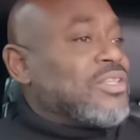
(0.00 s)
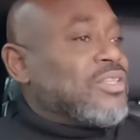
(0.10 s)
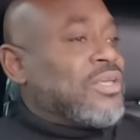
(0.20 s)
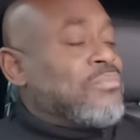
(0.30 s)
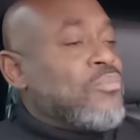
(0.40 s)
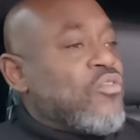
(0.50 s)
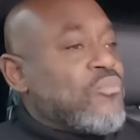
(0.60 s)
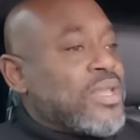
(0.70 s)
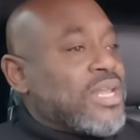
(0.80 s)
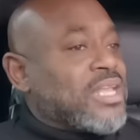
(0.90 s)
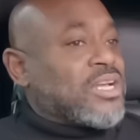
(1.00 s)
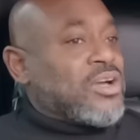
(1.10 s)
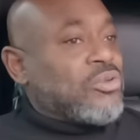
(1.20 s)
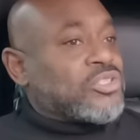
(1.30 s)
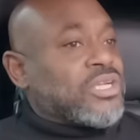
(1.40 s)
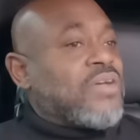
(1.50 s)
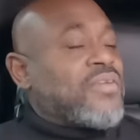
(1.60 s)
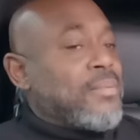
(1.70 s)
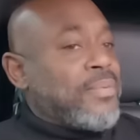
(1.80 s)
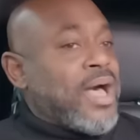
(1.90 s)
the movement and the culture of
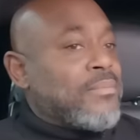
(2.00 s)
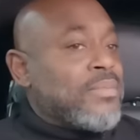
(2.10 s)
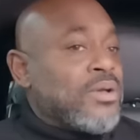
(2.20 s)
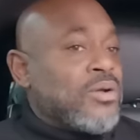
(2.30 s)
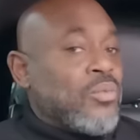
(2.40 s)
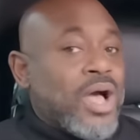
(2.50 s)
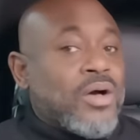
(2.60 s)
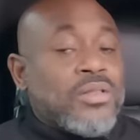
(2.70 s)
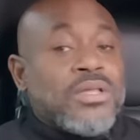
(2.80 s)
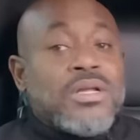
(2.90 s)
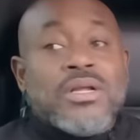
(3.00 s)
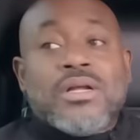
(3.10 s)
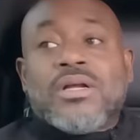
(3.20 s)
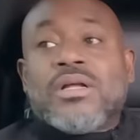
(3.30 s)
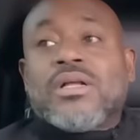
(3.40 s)
hip hop well. Right.